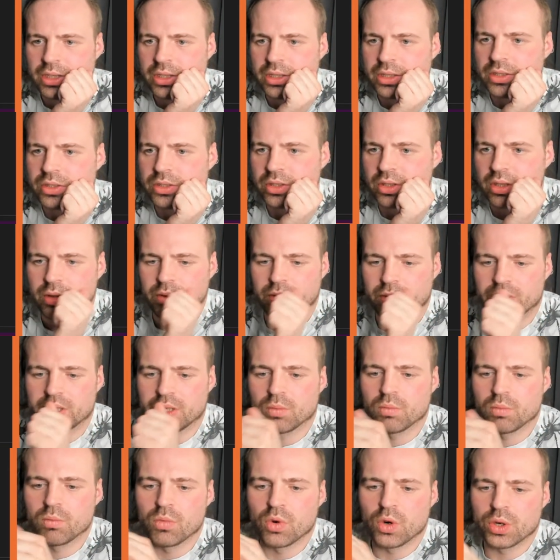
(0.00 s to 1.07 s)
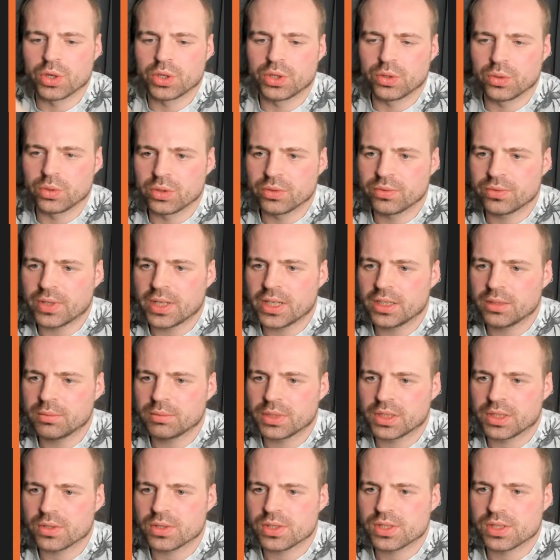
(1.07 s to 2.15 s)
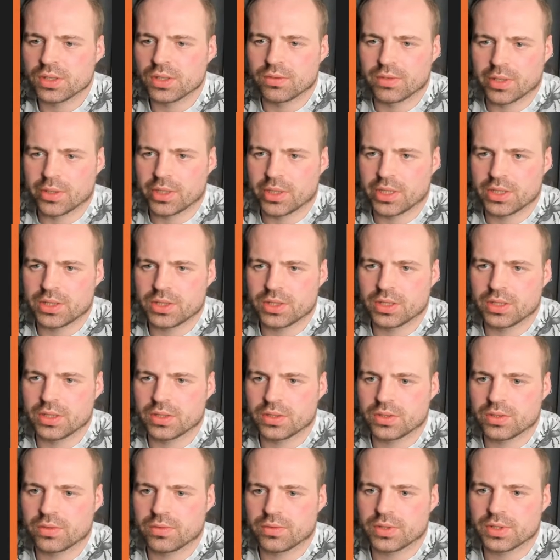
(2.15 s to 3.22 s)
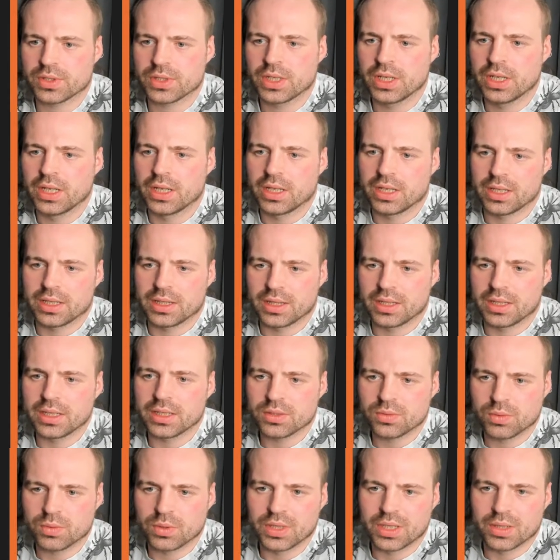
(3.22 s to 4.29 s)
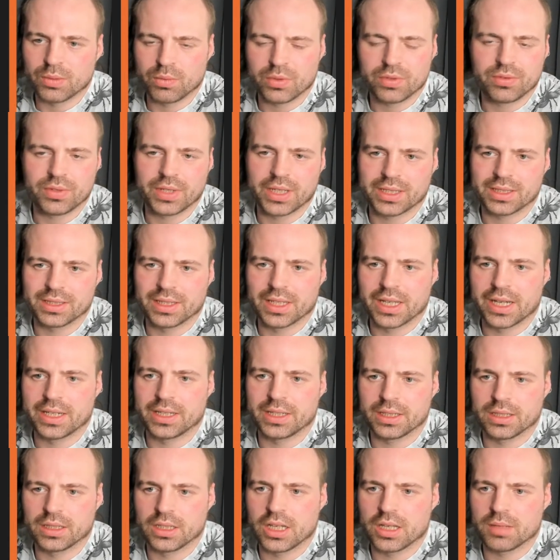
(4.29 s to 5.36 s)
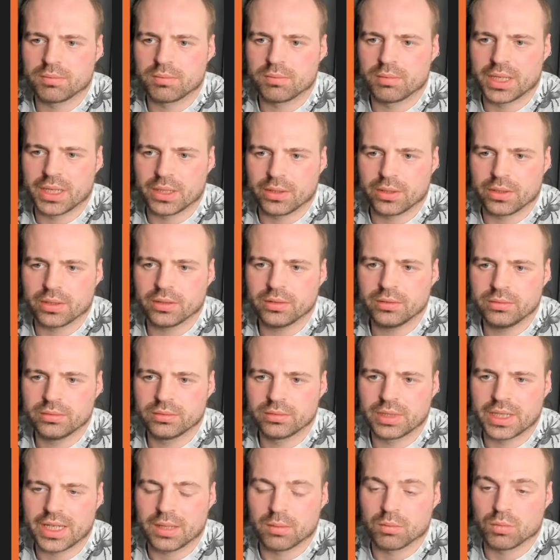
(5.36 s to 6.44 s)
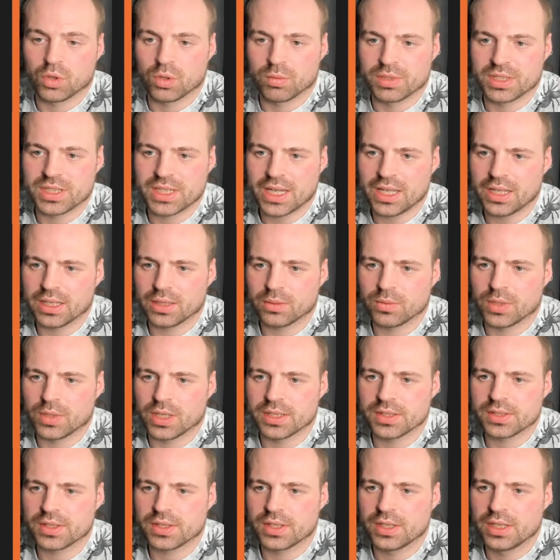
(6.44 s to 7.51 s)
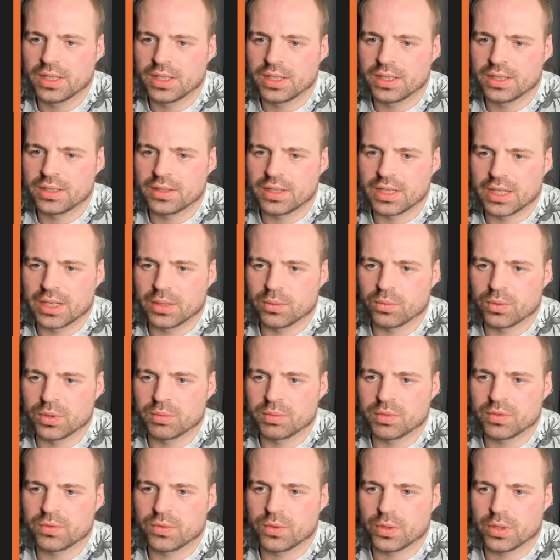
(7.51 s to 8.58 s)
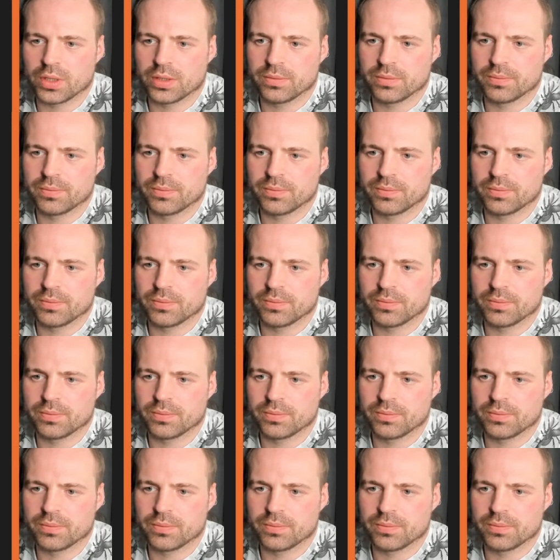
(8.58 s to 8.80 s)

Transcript: so that they're more unified, but there's still variation in the surface. And this will then reflect light a lot better and more metallic wise than it would before.